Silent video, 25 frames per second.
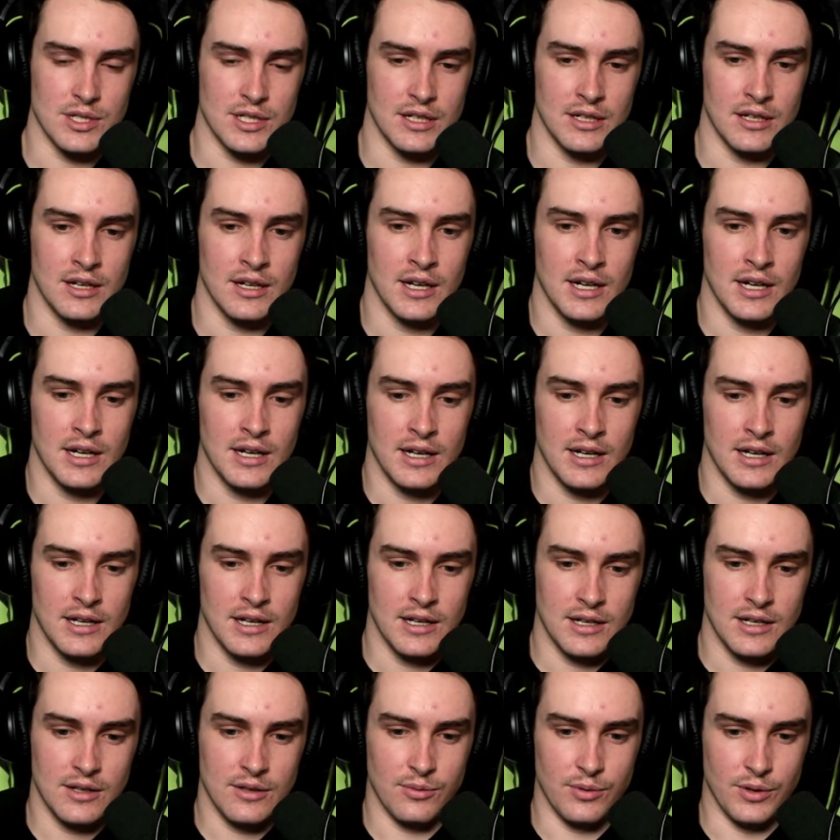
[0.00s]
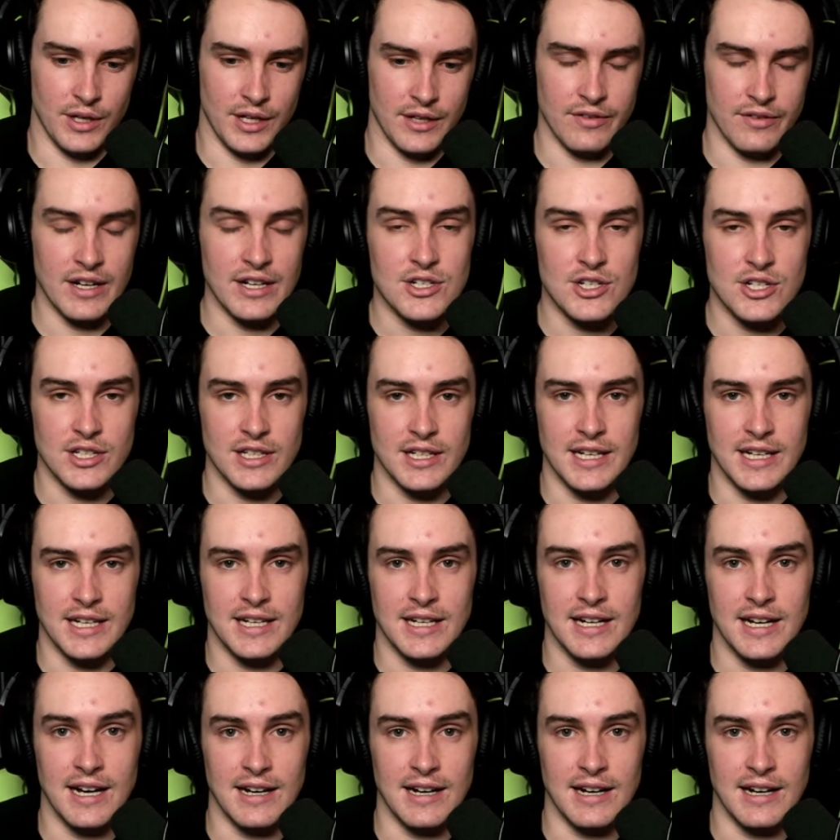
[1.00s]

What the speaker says: And we eventually,